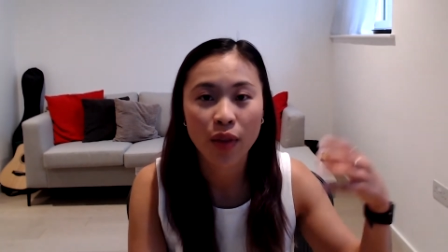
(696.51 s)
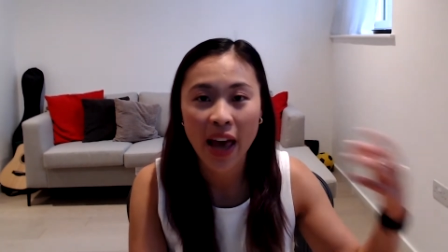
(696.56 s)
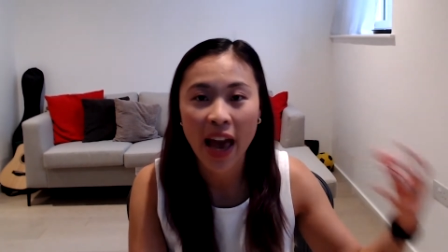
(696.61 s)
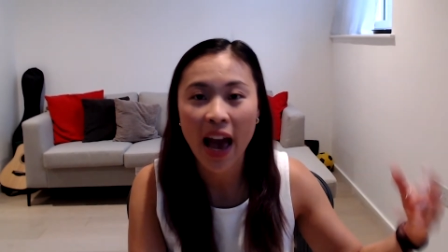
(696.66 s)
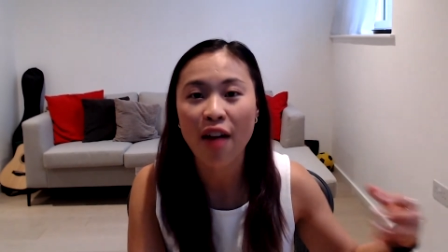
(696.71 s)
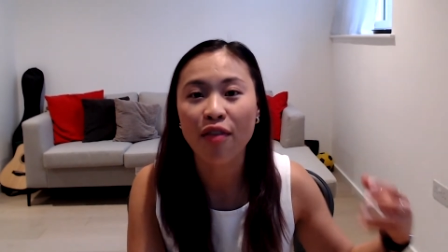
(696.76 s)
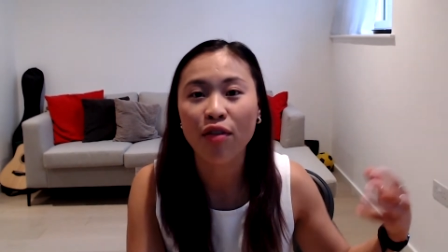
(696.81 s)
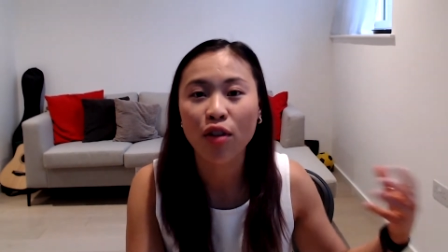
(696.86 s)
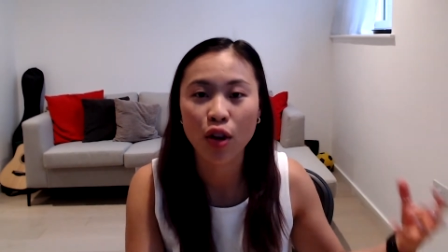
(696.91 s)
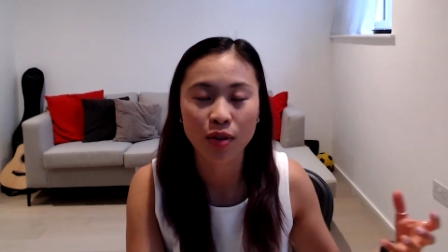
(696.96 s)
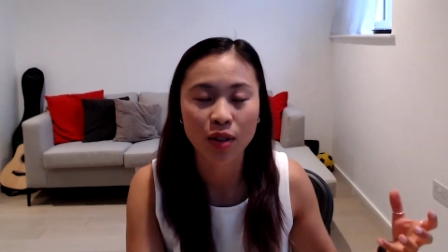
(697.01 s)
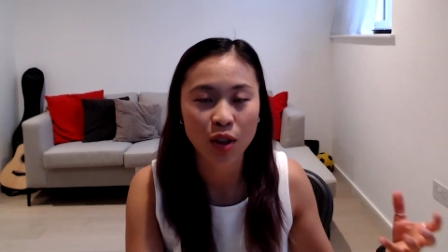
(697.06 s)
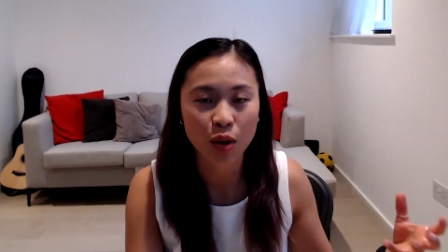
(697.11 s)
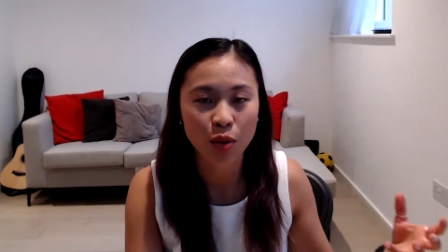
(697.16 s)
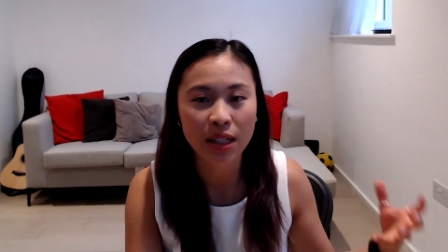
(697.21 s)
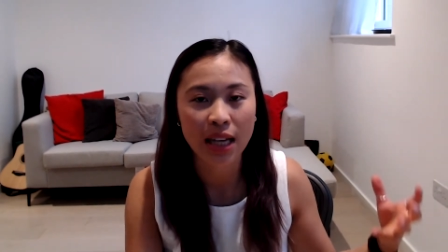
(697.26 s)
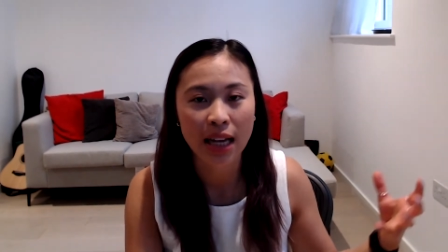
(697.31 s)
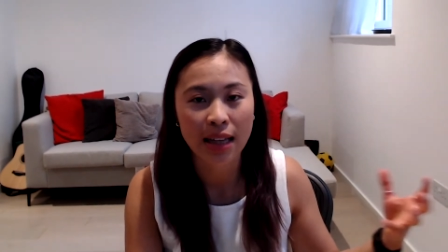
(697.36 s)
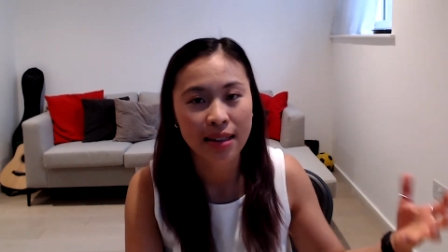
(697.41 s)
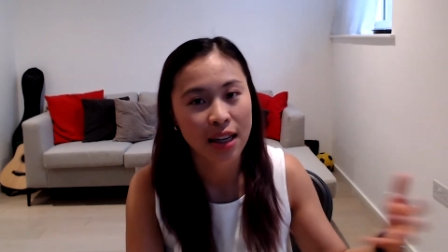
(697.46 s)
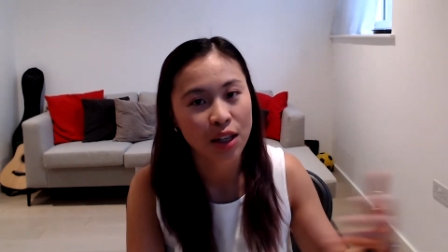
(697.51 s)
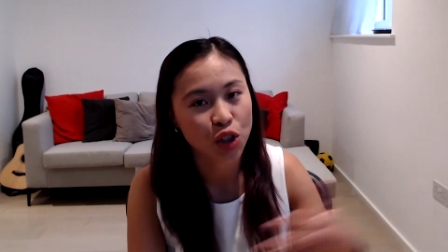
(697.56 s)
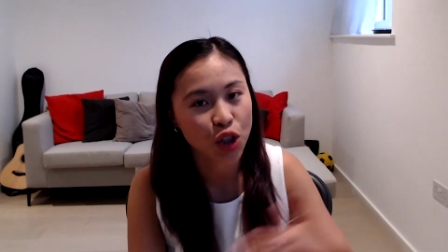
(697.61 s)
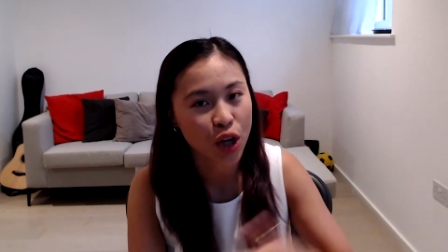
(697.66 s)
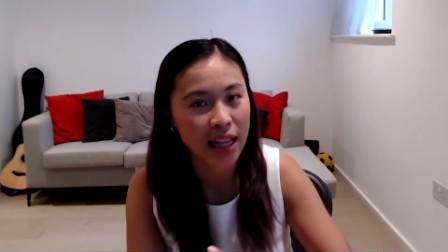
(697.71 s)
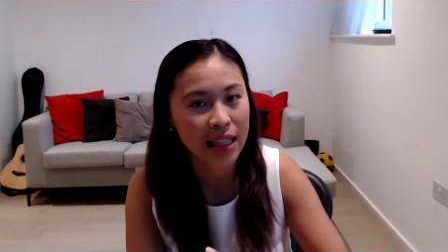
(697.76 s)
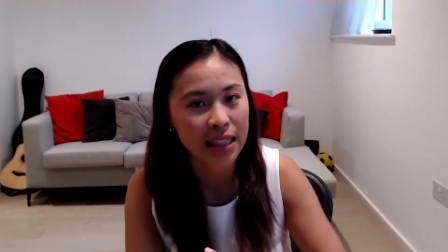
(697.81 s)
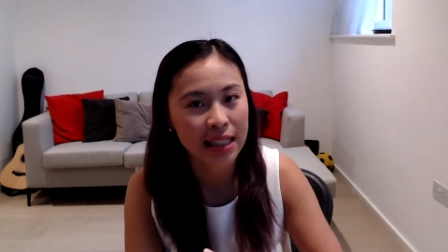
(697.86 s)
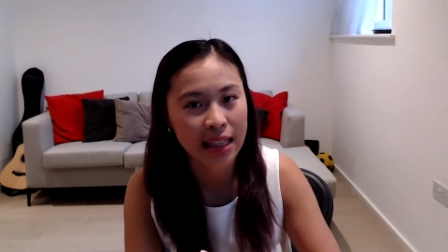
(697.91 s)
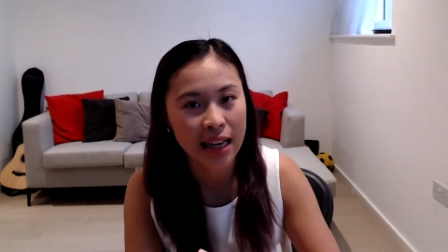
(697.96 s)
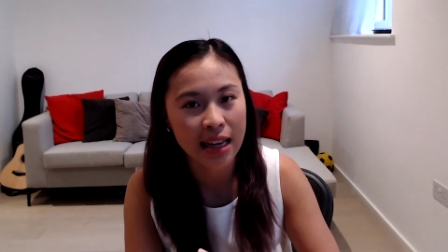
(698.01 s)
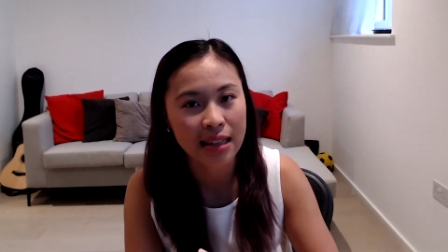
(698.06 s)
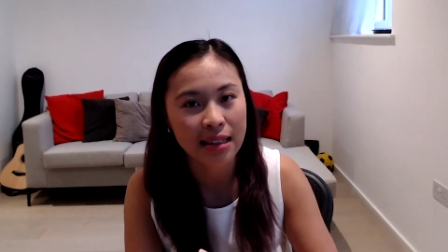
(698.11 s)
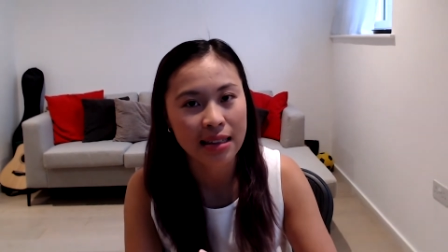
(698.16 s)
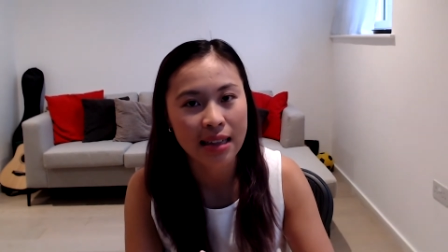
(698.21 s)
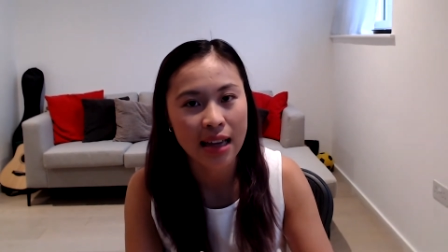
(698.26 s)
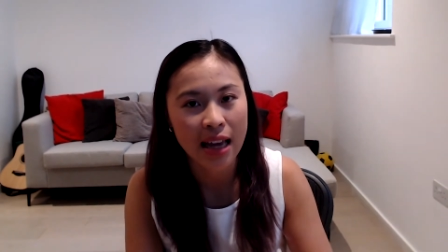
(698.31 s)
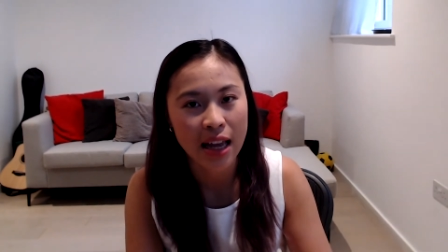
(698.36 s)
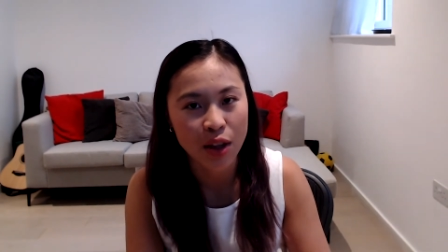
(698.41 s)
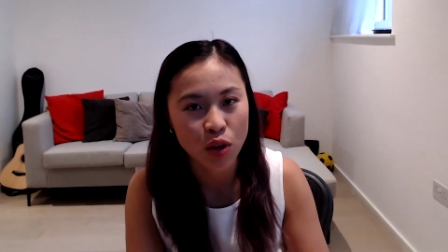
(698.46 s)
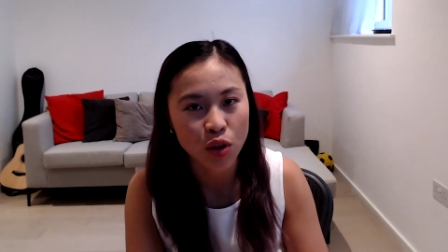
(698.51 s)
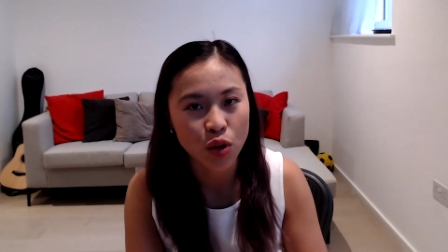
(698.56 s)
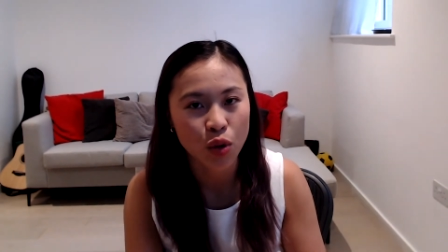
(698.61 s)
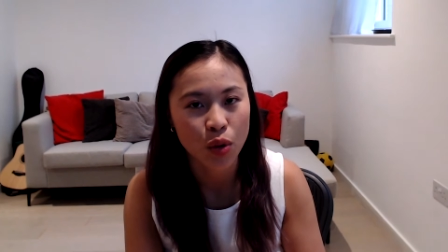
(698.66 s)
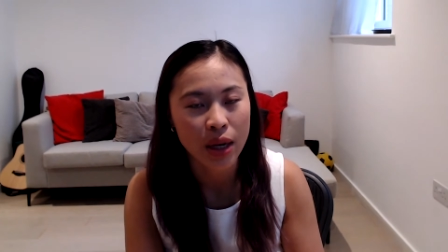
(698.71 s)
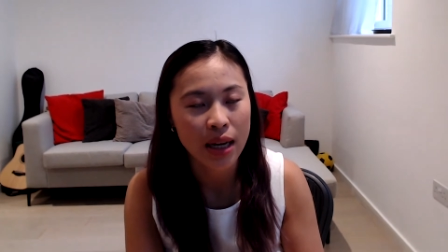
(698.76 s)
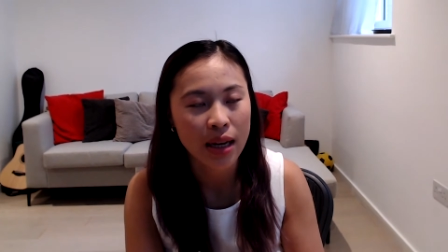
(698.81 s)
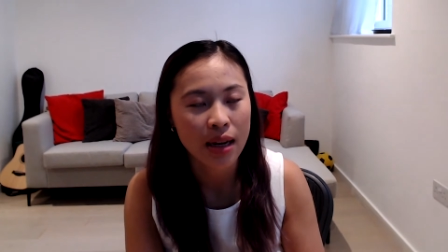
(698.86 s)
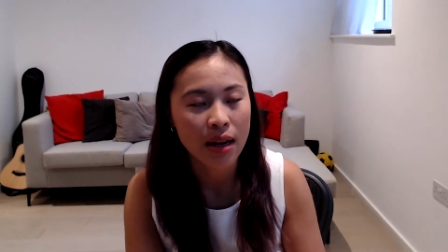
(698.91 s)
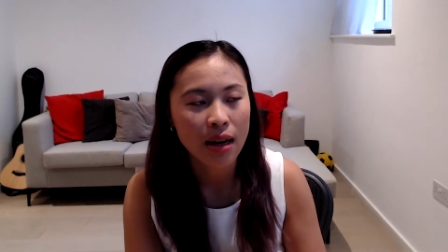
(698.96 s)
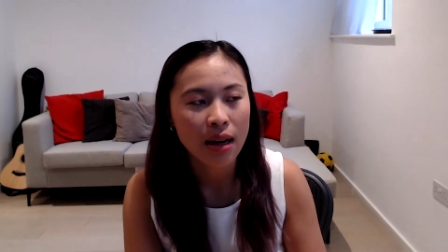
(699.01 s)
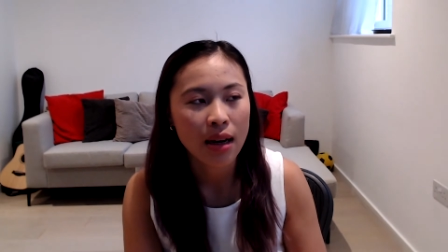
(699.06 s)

they have a lot of skill sets that translates into it.